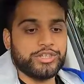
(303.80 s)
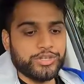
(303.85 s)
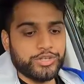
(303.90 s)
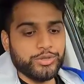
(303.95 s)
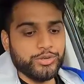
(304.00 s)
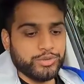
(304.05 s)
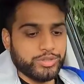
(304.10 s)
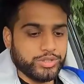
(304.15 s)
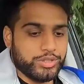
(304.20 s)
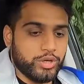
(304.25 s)
to
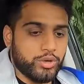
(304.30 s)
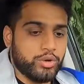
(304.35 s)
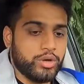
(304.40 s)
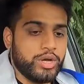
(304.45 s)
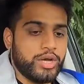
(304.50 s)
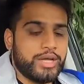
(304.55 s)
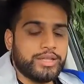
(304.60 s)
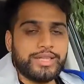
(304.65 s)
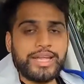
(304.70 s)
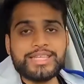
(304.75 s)
use. So
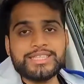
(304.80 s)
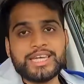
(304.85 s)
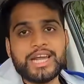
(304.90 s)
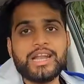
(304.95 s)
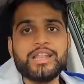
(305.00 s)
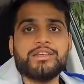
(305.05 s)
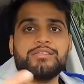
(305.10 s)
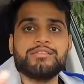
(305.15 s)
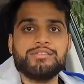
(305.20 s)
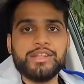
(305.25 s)
that's
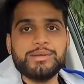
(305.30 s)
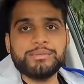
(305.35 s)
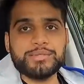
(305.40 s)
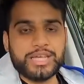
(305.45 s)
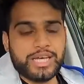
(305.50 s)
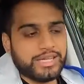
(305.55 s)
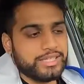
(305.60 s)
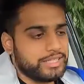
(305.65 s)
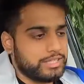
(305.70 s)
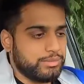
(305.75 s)
kind of the flip
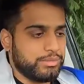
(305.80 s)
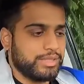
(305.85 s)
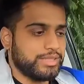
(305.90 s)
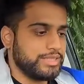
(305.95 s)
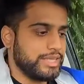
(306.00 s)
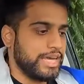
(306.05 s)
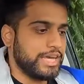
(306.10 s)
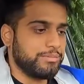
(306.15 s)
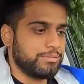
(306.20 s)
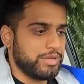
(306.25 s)
side of some of the
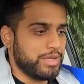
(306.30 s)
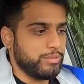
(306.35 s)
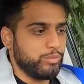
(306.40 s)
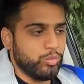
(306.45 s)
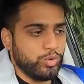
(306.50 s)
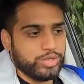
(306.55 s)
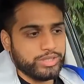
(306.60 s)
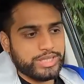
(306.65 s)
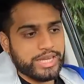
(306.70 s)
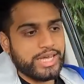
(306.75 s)
tech being
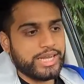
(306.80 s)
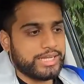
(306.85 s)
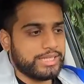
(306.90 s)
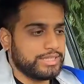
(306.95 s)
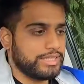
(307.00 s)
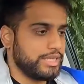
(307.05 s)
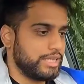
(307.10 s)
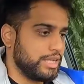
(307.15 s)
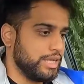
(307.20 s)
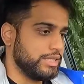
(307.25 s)
more dated,
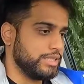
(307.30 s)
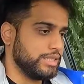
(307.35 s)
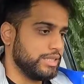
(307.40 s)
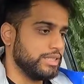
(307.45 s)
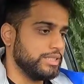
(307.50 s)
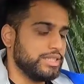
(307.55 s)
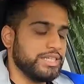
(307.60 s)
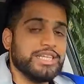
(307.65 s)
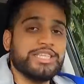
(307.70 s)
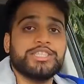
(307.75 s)
is
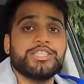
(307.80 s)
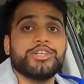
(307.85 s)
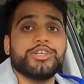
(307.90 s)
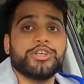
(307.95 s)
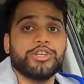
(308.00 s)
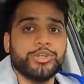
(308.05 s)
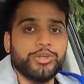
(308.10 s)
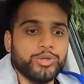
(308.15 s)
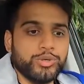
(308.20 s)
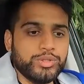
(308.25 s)
it's easier to
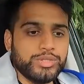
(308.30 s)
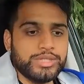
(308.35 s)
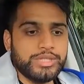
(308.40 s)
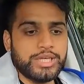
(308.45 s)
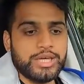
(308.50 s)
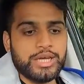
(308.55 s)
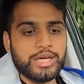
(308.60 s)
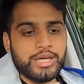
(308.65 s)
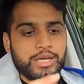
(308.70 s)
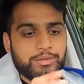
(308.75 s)
use,
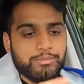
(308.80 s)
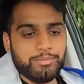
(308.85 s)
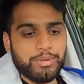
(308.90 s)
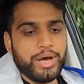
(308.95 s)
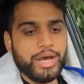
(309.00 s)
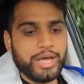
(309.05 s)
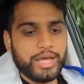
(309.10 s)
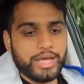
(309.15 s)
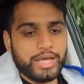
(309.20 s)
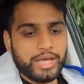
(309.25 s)

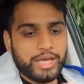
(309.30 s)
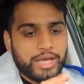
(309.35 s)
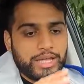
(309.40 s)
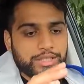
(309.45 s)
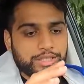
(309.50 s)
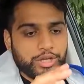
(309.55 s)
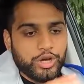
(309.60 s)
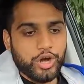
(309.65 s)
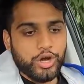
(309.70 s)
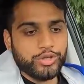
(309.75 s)
but
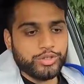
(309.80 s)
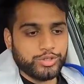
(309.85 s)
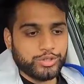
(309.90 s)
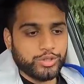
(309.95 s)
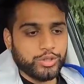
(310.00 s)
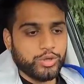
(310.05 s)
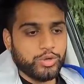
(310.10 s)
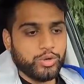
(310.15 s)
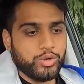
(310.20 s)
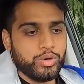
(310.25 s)
it's
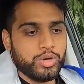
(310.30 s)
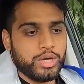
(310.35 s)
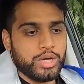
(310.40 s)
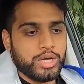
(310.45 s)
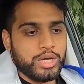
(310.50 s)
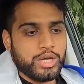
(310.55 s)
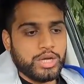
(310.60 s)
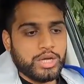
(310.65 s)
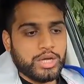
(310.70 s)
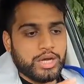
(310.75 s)
also
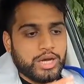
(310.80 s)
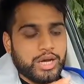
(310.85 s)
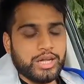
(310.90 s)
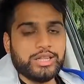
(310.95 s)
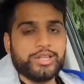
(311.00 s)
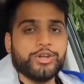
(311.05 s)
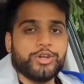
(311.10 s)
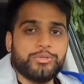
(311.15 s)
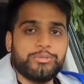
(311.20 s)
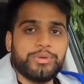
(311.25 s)
a
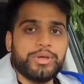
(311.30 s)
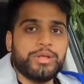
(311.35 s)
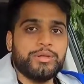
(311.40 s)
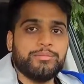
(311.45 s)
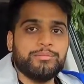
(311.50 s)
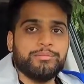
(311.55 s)
little bit